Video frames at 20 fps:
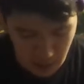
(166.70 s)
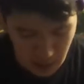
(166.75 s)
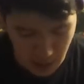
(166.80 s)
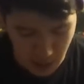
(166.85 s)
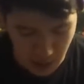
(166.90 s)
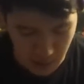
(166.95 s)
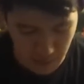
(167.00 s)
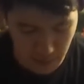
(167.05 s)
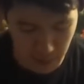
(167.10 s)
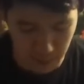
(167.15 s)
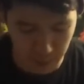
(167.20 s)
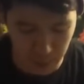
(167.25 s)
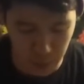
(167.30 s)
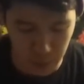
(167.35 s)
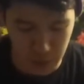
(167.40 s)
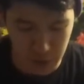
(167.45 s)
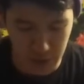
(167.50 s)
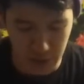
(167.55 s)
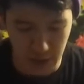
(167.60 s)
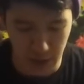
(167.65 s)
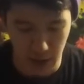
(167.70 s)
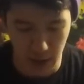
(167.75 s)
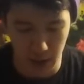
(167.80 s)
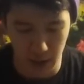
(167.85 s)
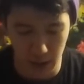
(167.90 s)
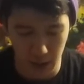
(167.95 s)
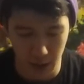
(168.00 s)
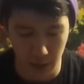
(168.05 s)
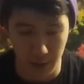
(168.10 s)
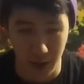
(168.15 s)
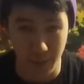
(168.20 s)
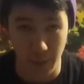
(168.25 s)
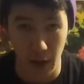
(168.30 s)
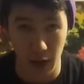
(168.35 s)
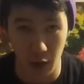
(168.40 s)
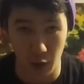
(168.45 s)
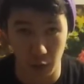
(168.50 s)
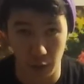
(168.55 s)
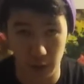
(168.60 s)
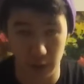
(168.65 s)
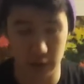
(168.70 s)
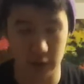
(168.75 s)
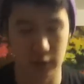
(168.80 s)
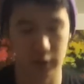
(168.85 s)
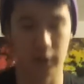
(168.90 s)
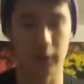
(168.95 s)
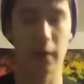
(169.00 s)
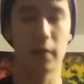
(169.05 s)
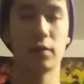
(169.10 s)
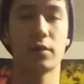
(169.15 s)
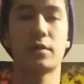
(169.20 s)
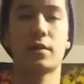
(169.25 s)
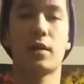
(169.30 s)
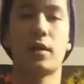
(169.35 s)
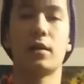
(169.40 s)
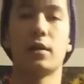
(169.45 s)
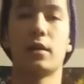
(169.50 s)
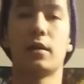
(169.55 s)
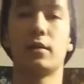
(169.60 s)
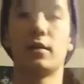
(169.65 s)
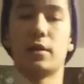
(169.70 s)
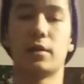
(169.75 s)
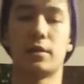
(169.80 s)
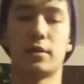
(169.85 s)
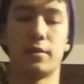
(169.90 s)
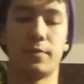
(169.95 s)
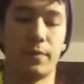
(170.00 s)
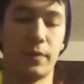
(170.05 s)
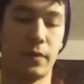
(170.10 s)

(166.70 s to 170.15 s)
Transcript: and then pushing that air wrap outwards. So that looks kind of like this.